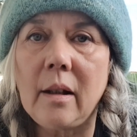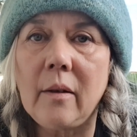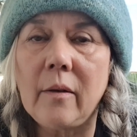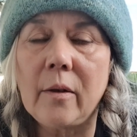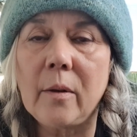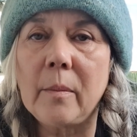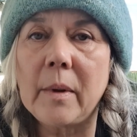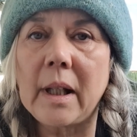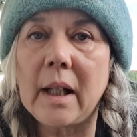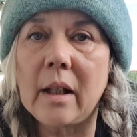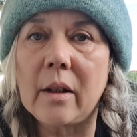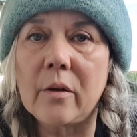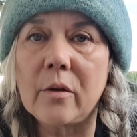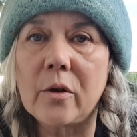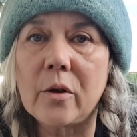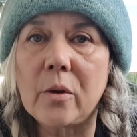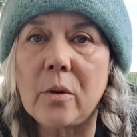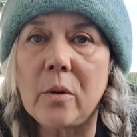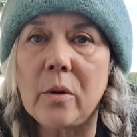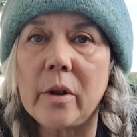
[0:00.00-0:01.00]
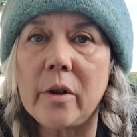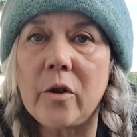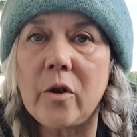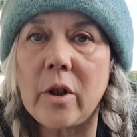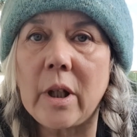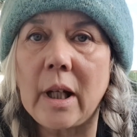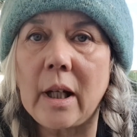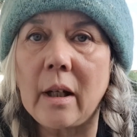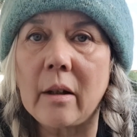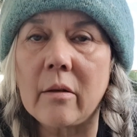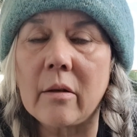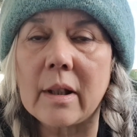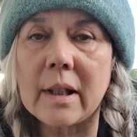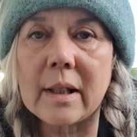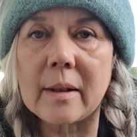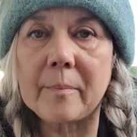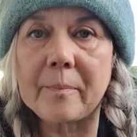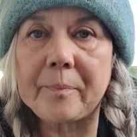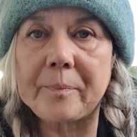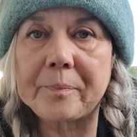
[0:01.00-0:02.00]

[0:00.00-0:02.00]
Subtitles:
from Gardener's Cottage Yarns.